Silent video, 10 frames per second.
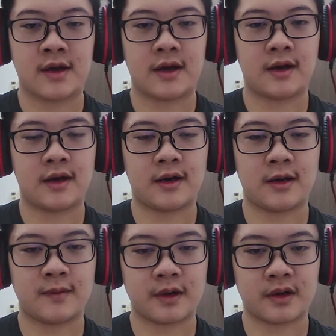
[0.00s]

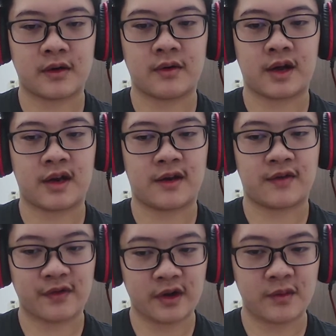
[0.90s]
And the
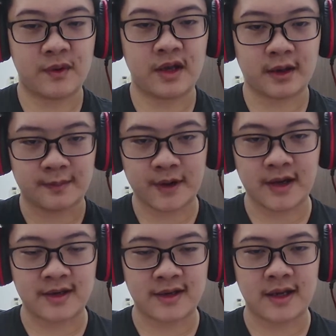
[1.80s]
filming, the
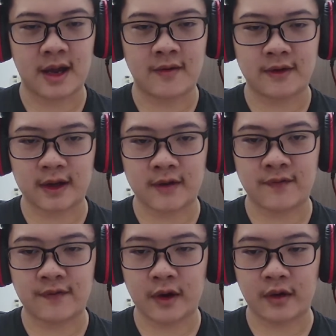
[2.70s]
pacing, everything
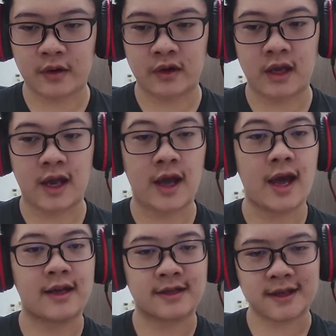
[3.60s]
felt okay,
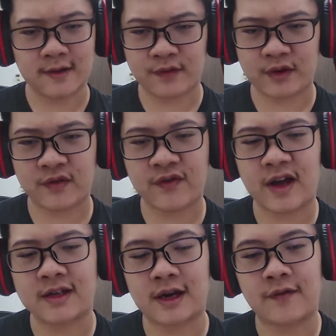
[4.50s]
except for the
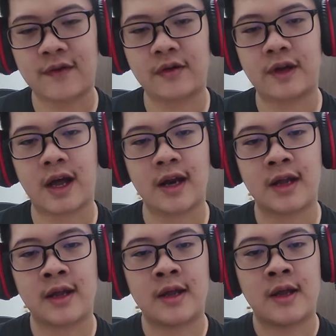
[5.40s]
fact that I feel that
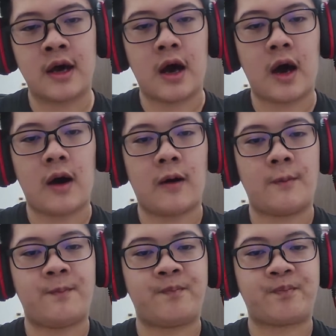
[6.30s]

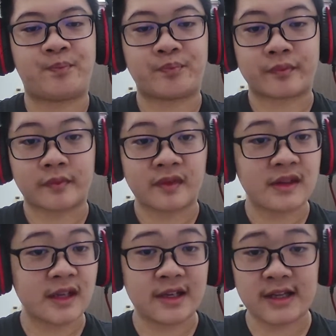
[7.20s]
the
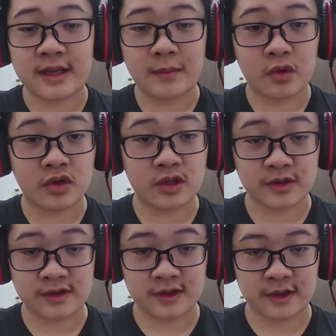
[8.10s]

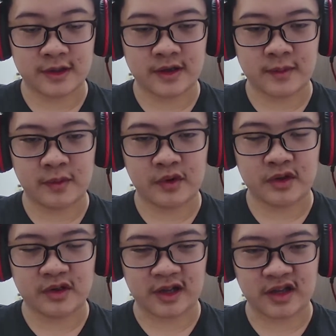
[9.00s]
emotionals the
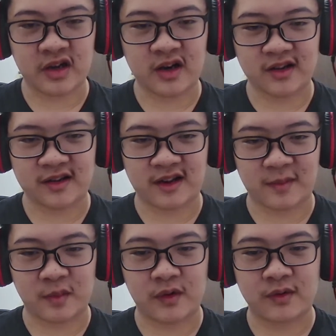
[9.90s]
emotional like talks and like
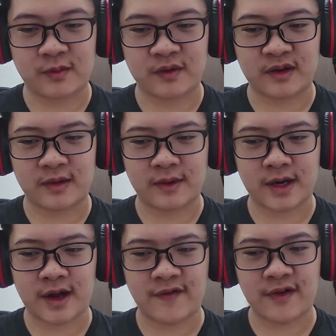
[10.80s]
moans between the
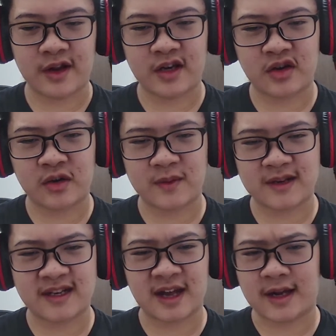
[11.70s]
right, I felt like they could have been
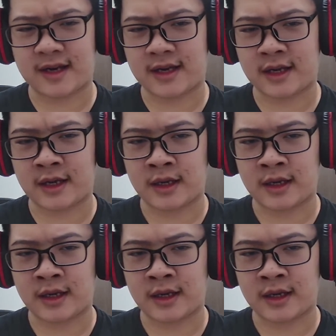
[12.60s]
slightly